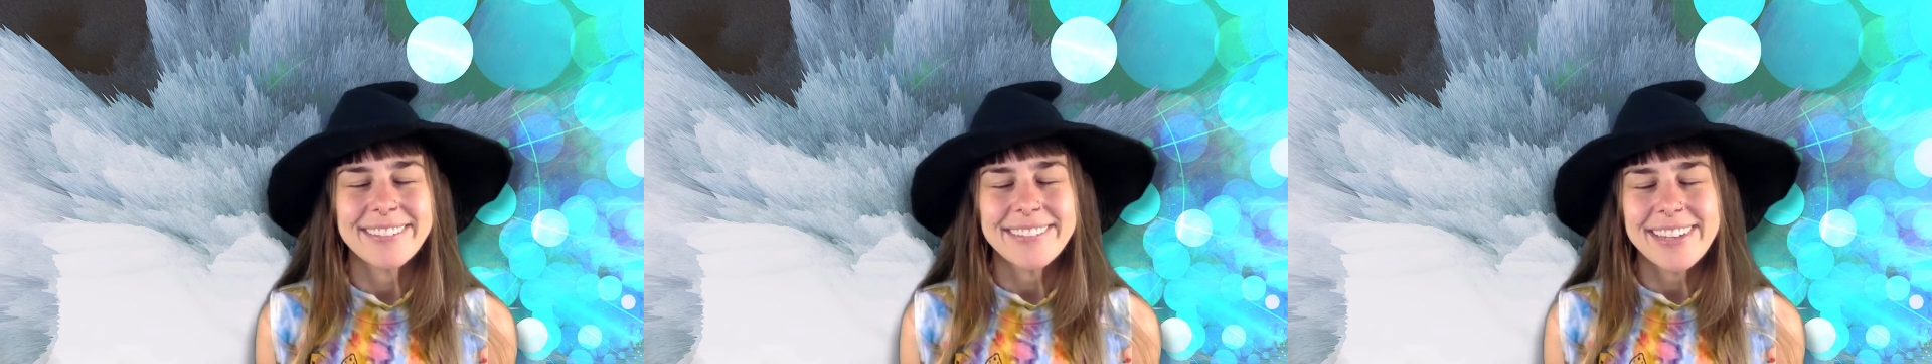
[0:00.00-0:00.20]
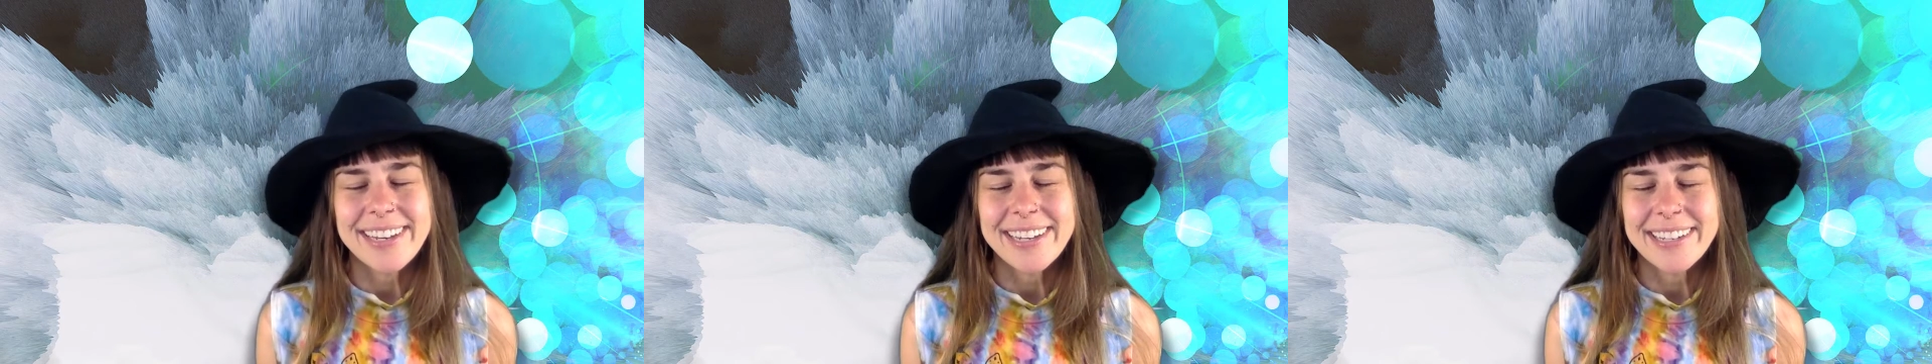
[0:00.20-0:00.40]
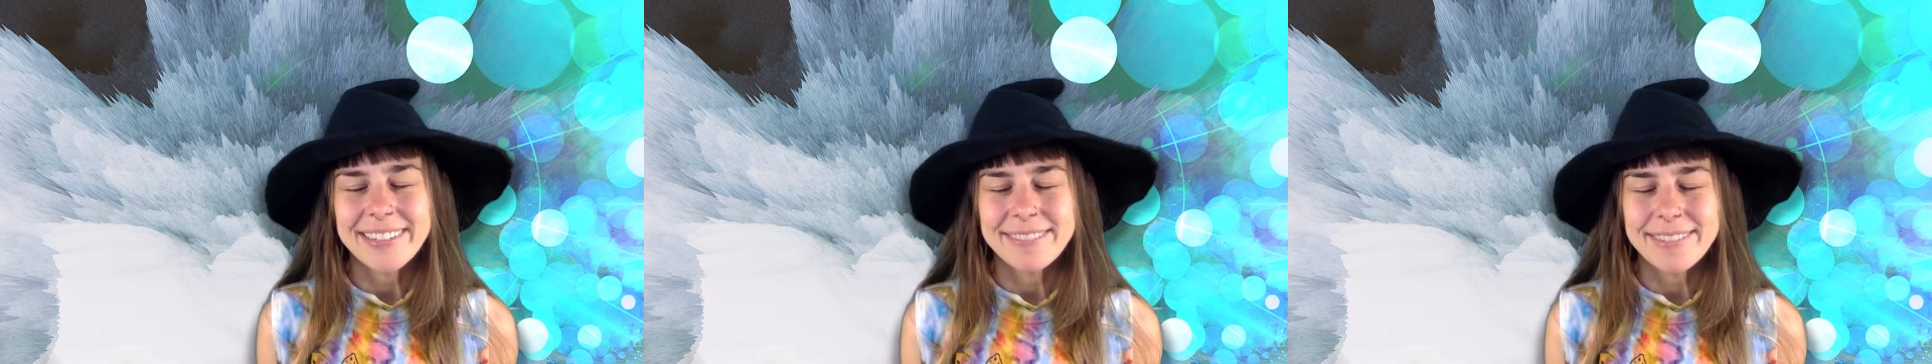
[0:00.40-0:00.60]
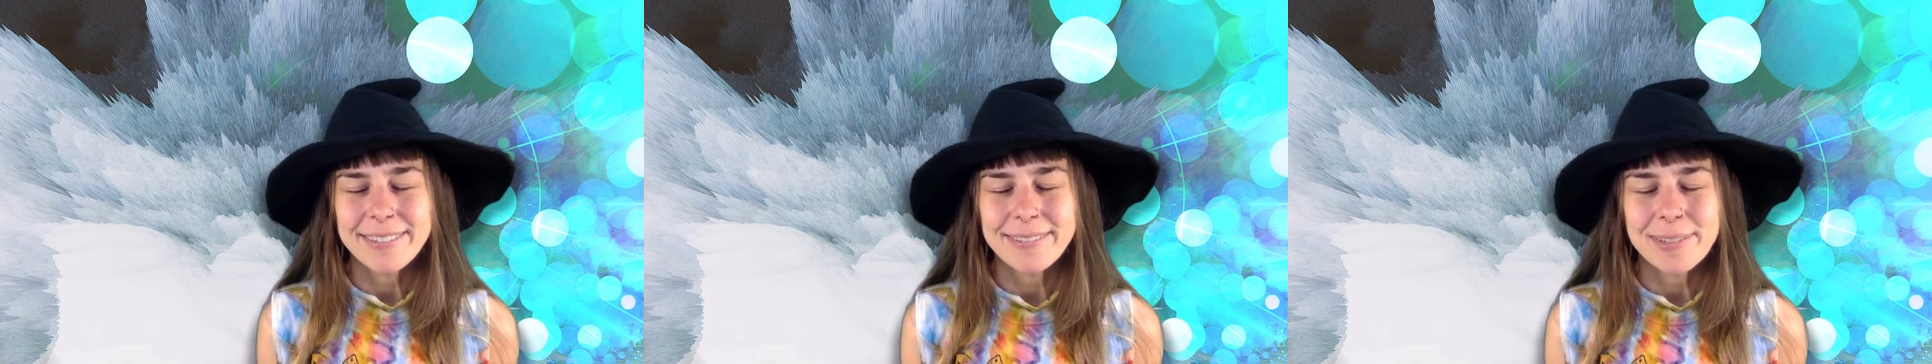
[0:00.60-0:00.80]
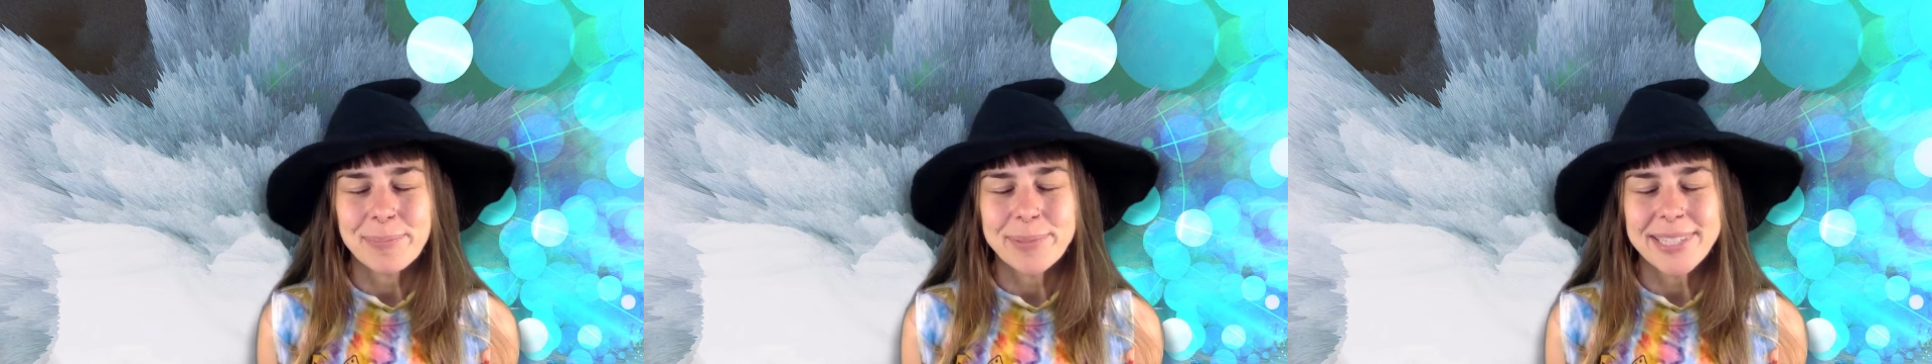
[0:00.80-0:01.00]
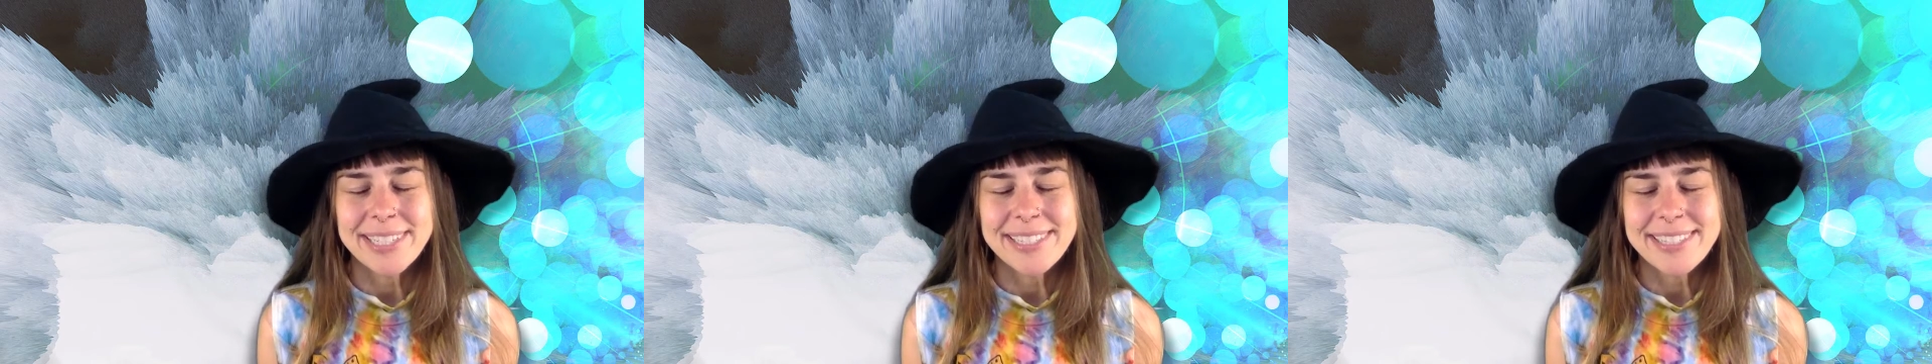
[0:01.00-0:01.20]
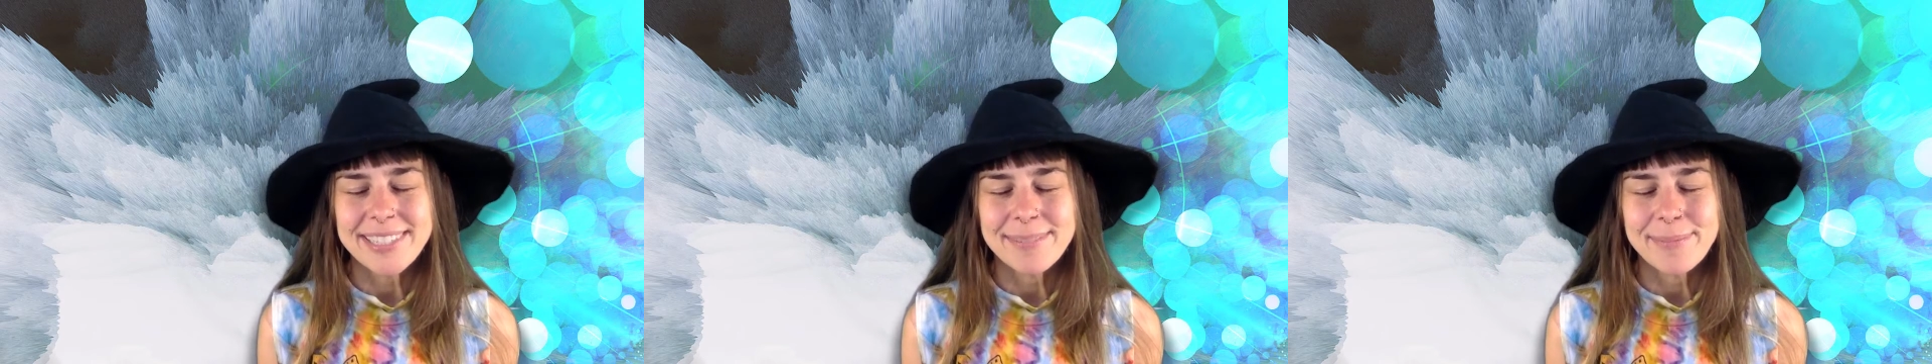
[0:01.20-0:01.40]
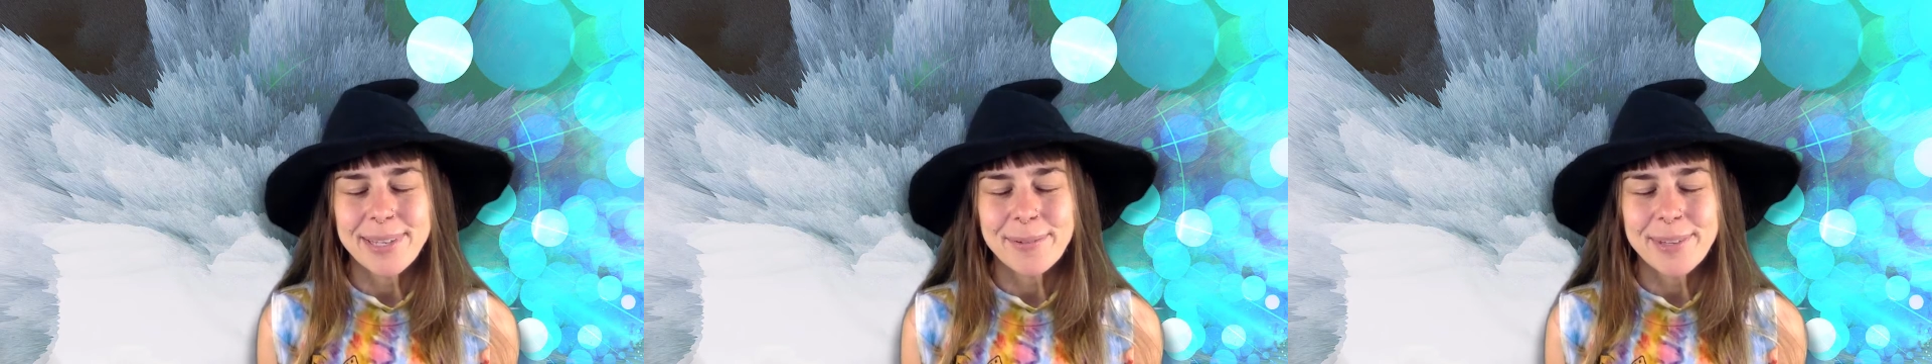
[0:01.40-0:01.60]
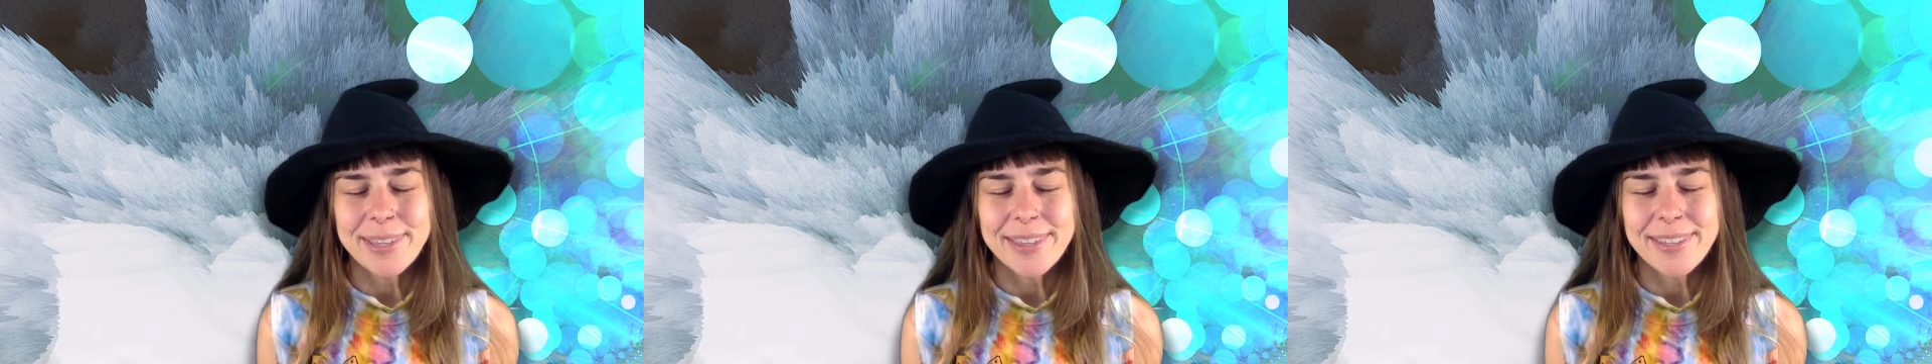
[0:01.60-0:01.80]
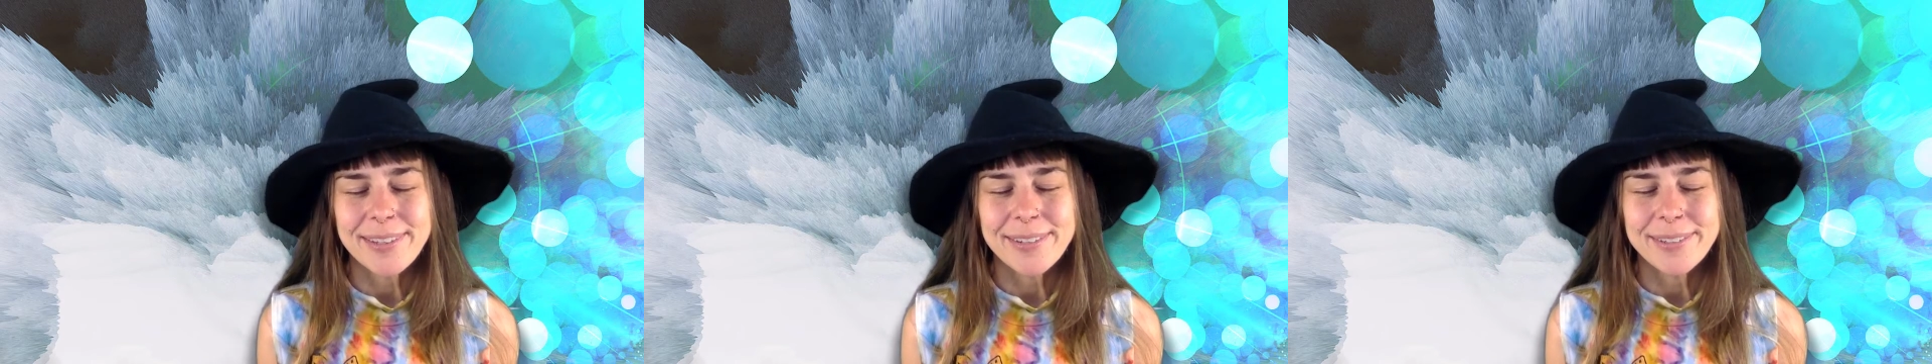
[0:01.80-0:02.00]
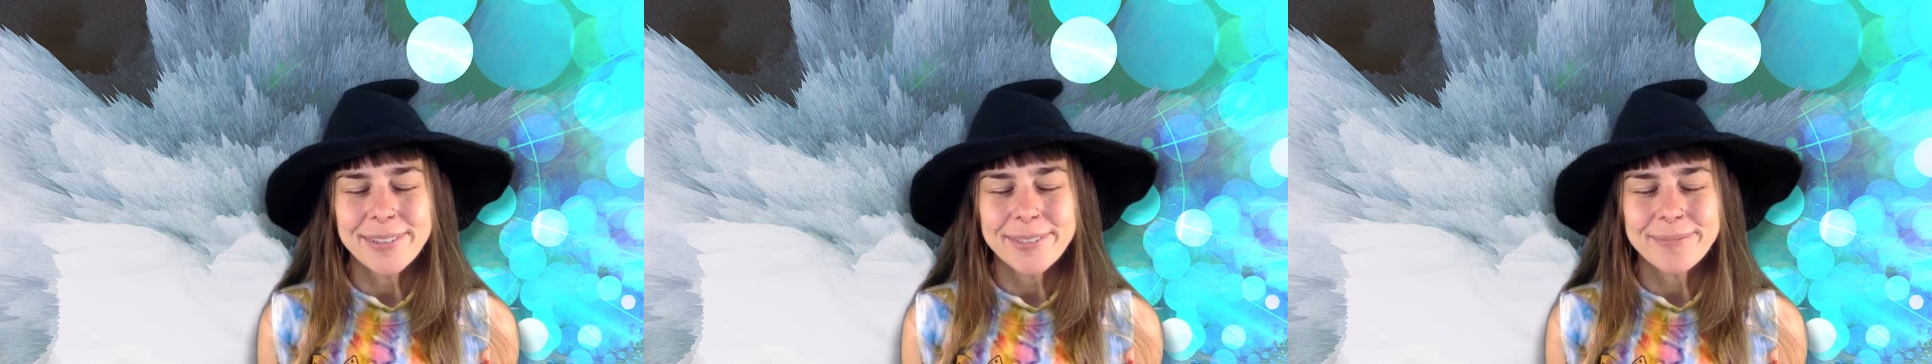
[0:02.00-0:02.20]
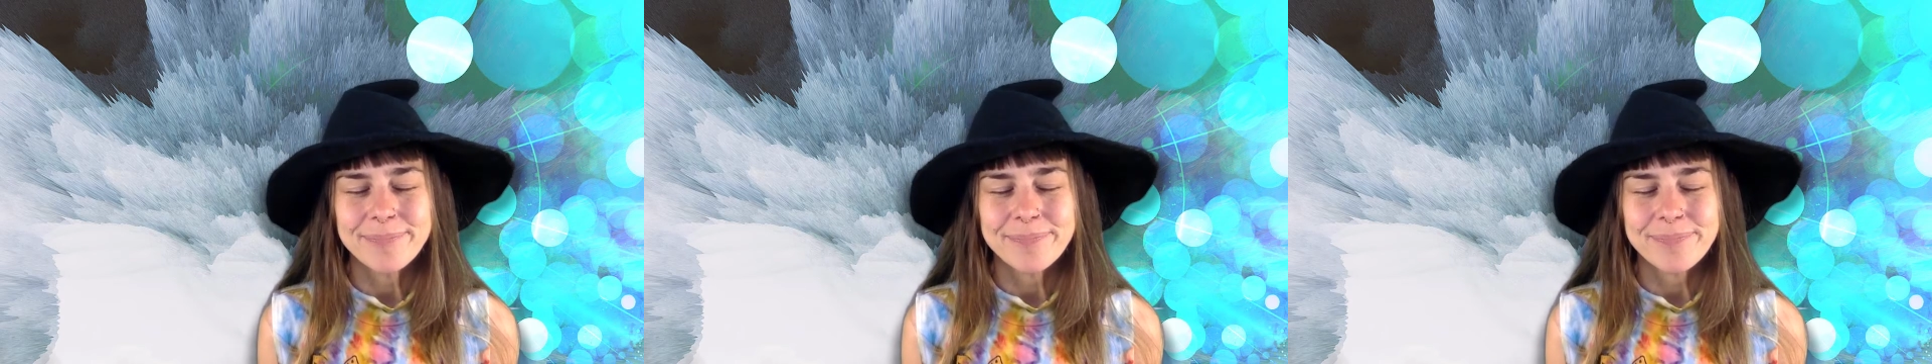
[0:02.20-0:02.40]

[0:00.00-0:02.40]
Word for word: God, for replacing me with you.